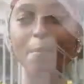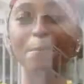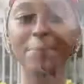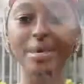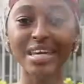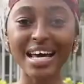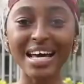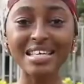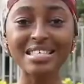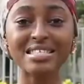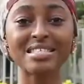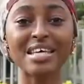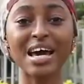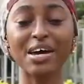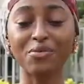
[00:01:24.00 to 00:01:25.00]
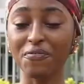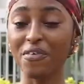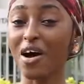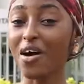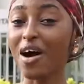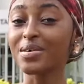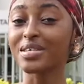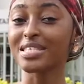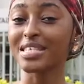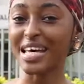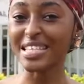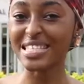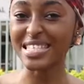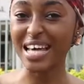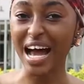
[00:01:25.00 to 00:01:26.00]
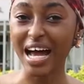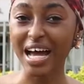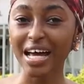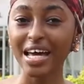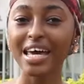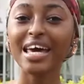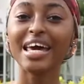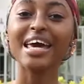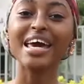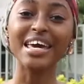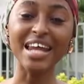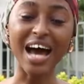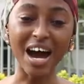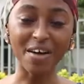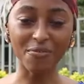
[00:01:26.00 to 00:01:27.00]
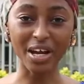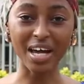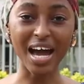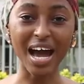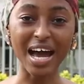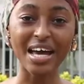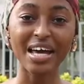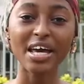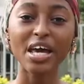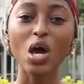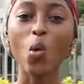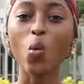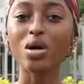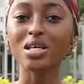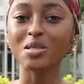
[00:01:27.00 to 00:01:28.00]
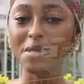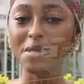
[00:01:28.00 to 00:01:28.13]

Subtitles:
the biggest third referral center in Africa. It was